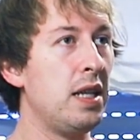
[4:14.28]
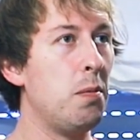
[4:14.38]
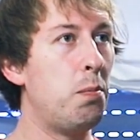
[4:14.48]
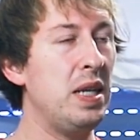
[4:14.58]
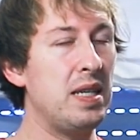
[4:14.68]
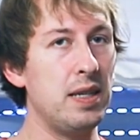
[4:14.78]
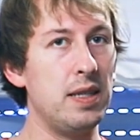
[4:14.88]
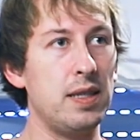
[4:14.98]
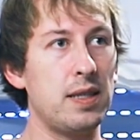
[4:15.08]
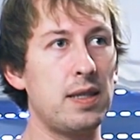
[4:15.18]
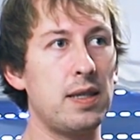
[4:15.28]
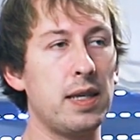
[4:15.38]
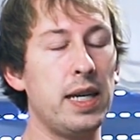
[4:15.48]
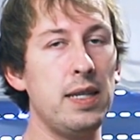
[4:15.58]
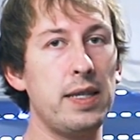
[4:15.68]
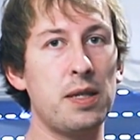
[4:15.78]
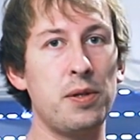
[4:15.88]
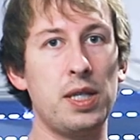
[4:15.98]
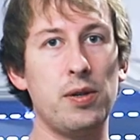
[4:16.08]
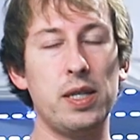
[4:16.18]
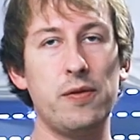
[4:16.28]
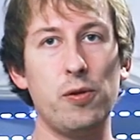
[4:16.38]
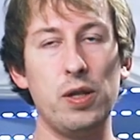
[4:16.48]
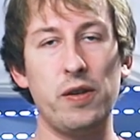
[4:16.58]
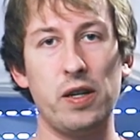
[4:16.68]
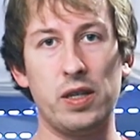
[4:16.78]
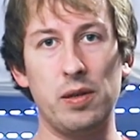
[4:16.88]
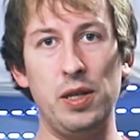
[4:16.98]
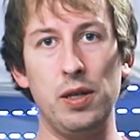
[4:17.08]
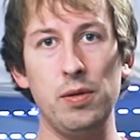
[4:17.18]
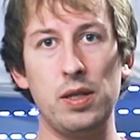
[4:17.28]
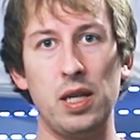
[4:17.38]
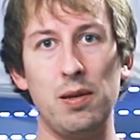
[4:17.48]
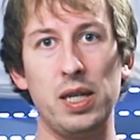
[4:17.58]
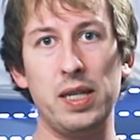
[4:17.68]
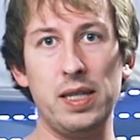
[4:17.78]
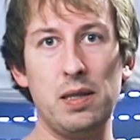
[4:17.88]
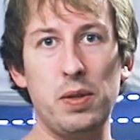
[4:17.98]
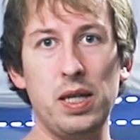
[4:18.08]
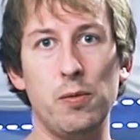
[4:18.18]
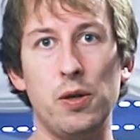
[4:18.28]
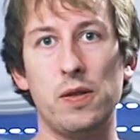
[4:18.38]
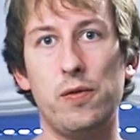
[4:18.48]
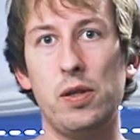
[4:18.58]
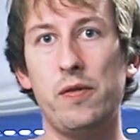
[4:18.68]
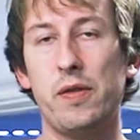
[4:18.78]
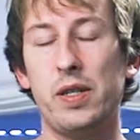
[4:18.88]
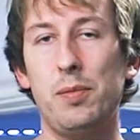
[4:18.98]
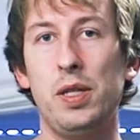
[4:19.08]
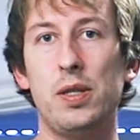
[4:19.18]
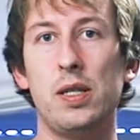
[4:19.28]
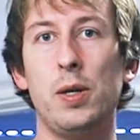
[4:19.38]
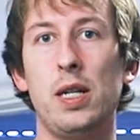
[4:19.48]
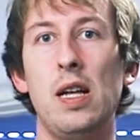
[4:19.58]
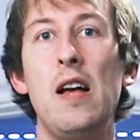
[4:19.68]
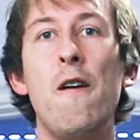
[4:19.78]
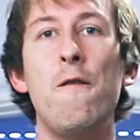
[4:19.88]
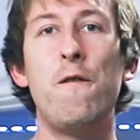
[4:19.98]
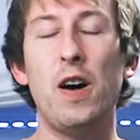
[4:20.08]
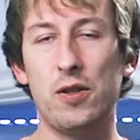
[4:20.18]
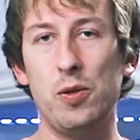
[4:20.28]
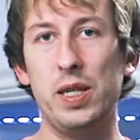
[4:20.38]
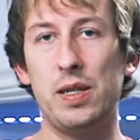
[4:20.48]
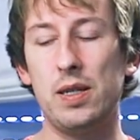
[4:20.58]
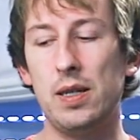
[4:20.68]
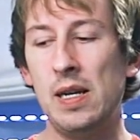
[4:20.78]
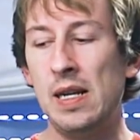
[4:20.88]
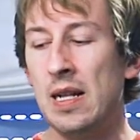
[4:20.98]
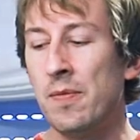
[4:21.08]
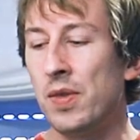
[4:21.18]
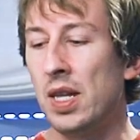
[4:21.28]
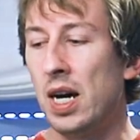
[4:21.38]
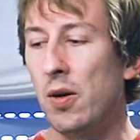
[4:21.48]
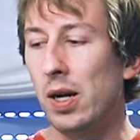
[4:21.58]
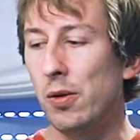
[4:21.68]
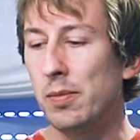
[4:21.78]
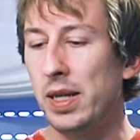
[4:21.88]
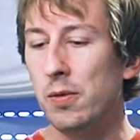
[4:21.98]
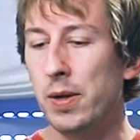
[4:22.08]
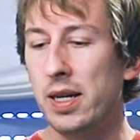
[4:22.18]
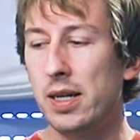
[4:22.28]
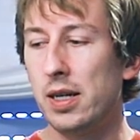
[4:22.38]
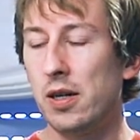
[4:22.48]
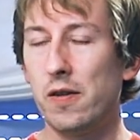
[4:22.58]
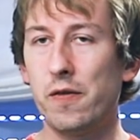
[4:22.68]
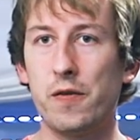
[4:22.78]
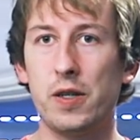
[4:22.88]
the bitterness, Guinness Extra Stout has 45 IBUs, and my test beer was 45 IBUs as well, far too bitter. Now, I was made aware of